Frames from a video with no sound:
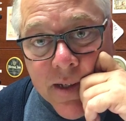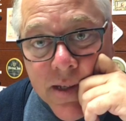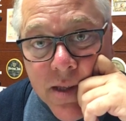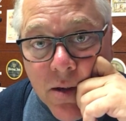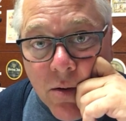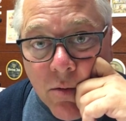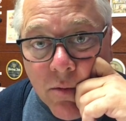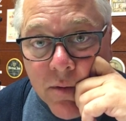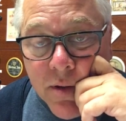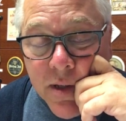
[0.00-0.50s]
It's
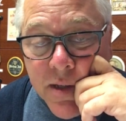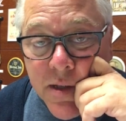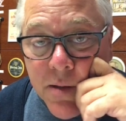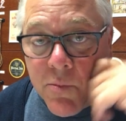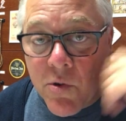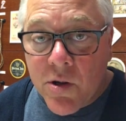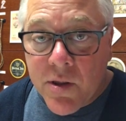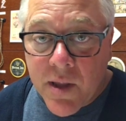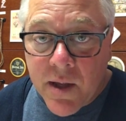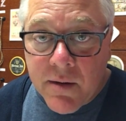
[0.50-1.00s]
the
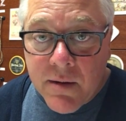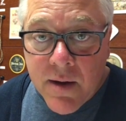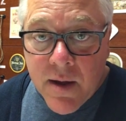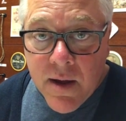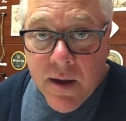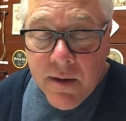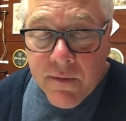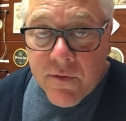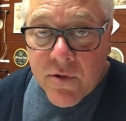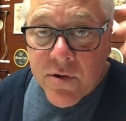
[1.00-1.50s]
book that
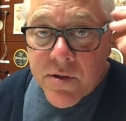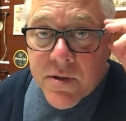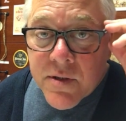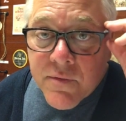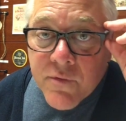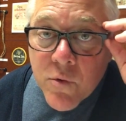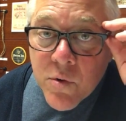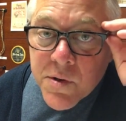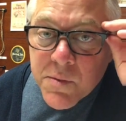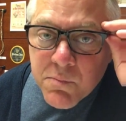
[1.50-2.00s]
first,
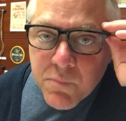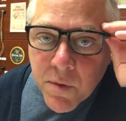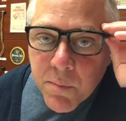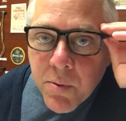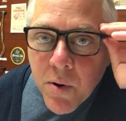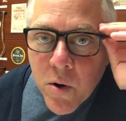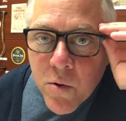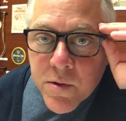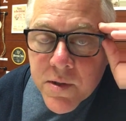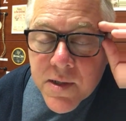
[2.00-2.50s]
of course,
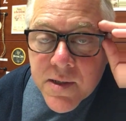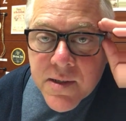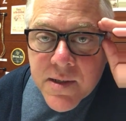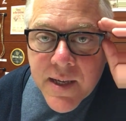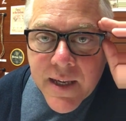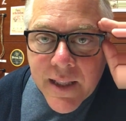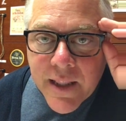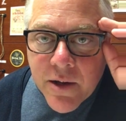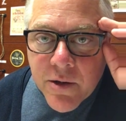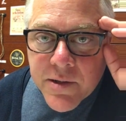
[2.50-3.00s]
proposes
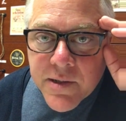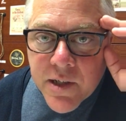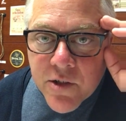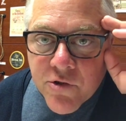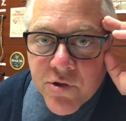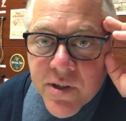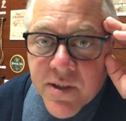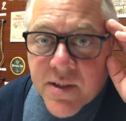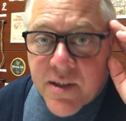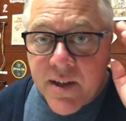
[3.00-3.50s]

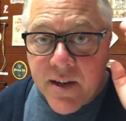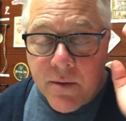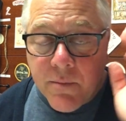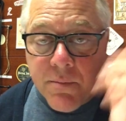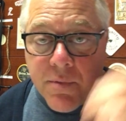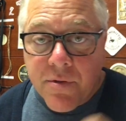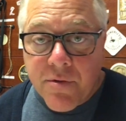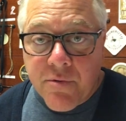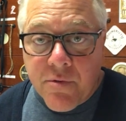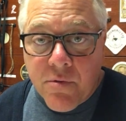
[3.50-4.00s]
heliocentricity
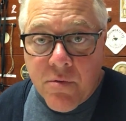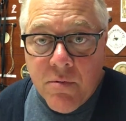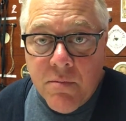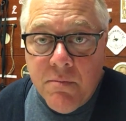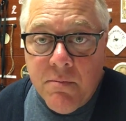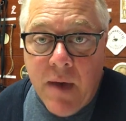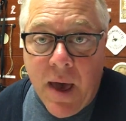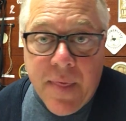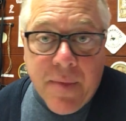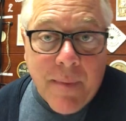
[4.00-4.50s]
through
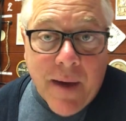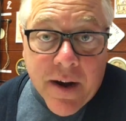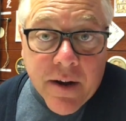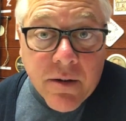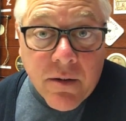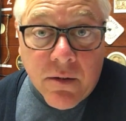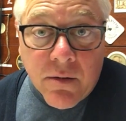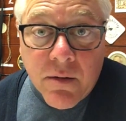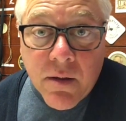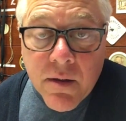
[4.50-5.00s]

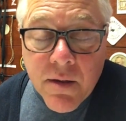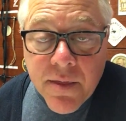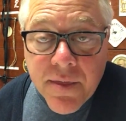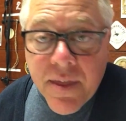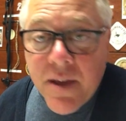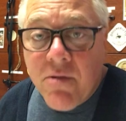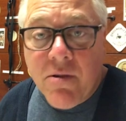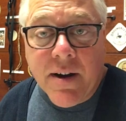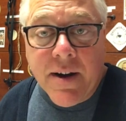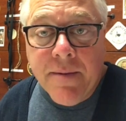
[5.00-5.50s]
mathematical
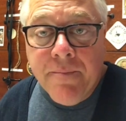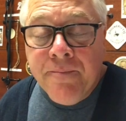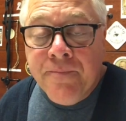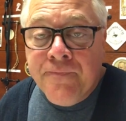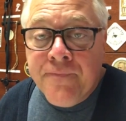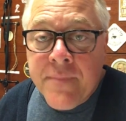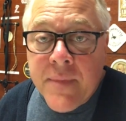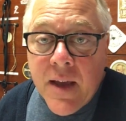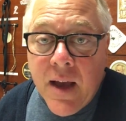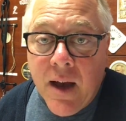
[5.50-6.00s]
theory.
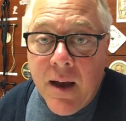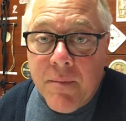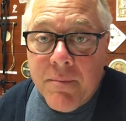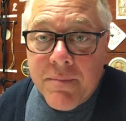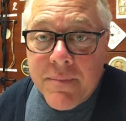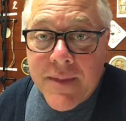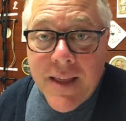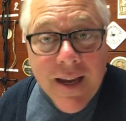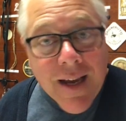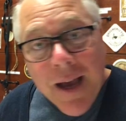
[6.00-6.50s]

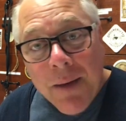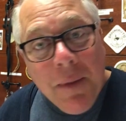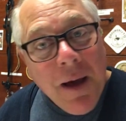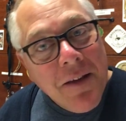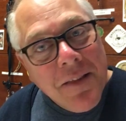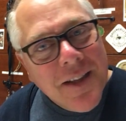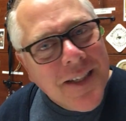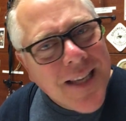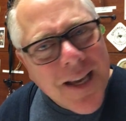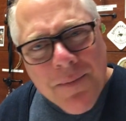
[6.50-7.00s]
They come out
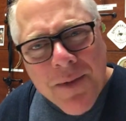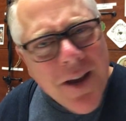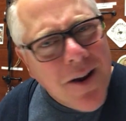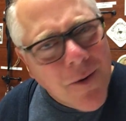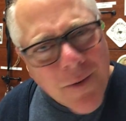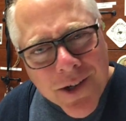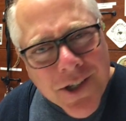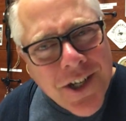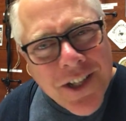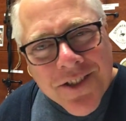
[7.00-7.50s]
in the same
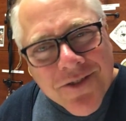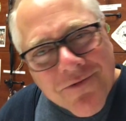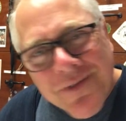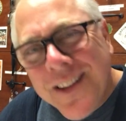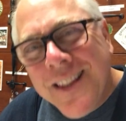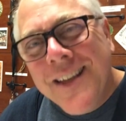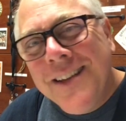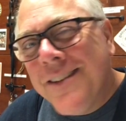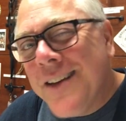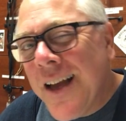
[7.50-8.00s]
year, which is
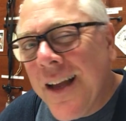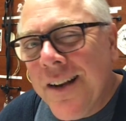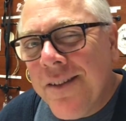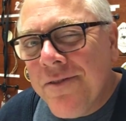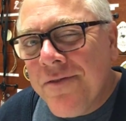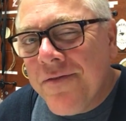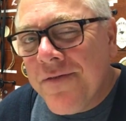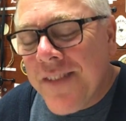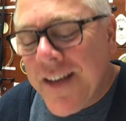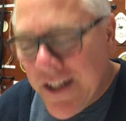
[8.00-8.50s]
really kind
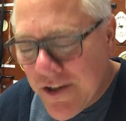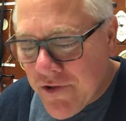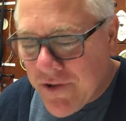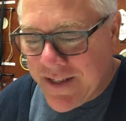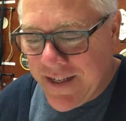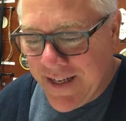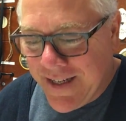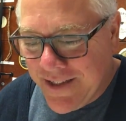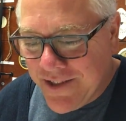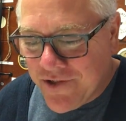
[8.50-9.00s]
of
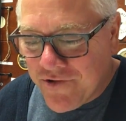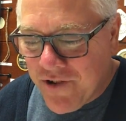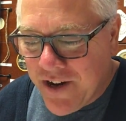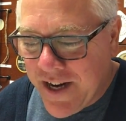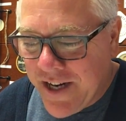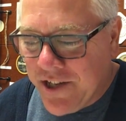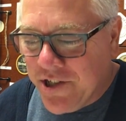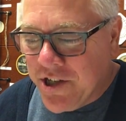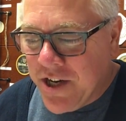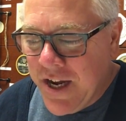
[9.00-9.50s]
interesting and
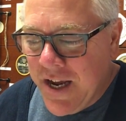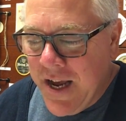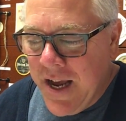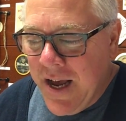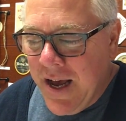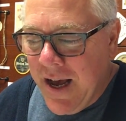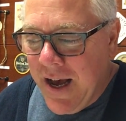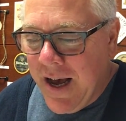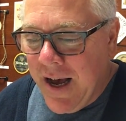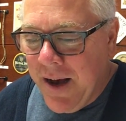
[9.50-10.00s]
strange.
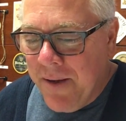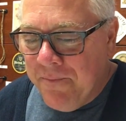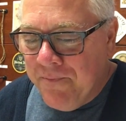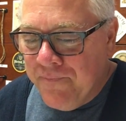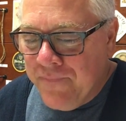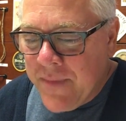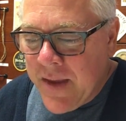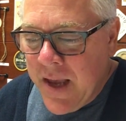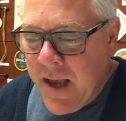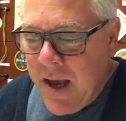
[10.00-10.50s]

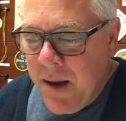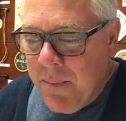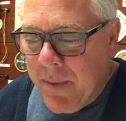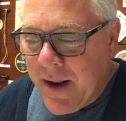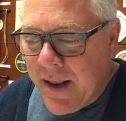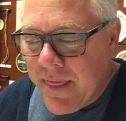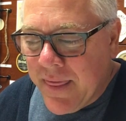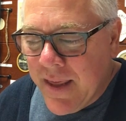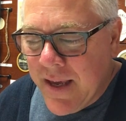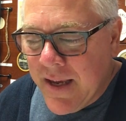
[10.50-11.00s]

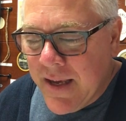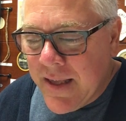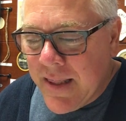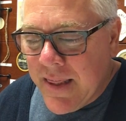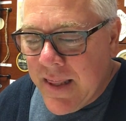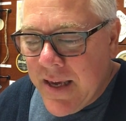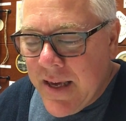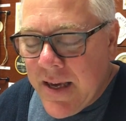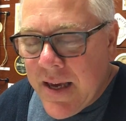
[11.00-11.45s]
But I think